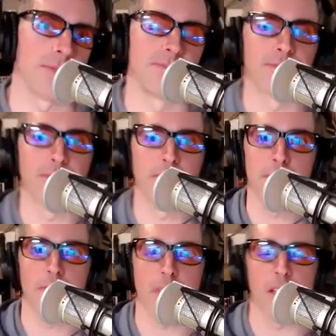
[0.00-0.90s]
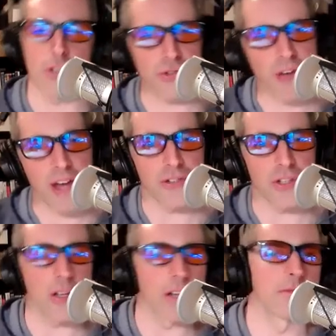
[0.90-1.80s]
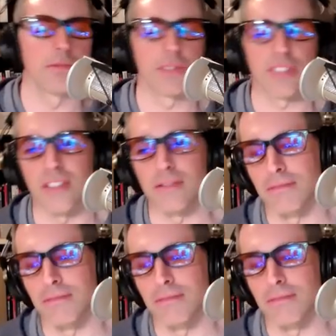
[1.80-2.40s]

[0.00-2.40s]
Yeah, absolutely. A little strategy there. Yeah, so, yeah,